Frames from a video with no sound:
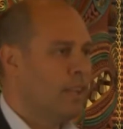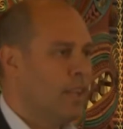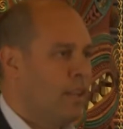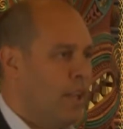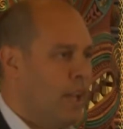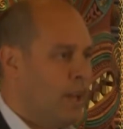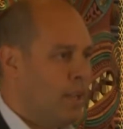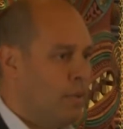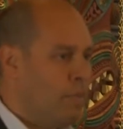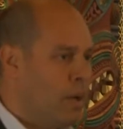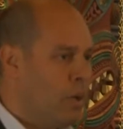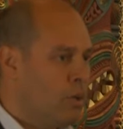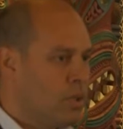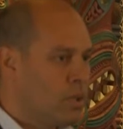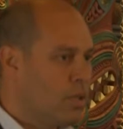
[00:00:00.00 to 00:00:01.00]
and they are the
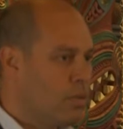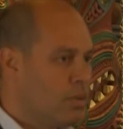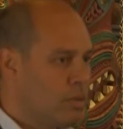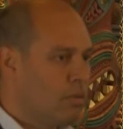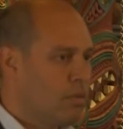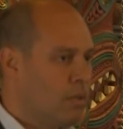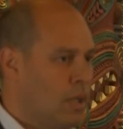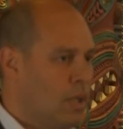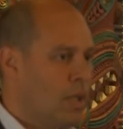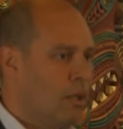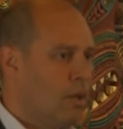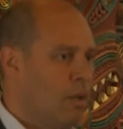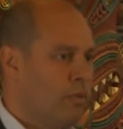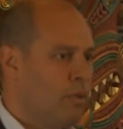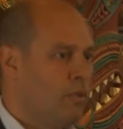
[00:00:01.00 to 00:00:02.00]
parents
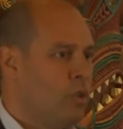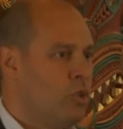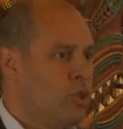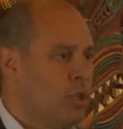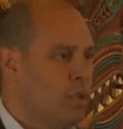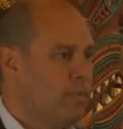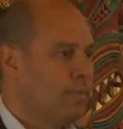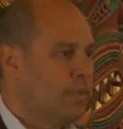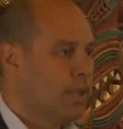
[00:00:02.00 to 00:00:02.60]
of the future.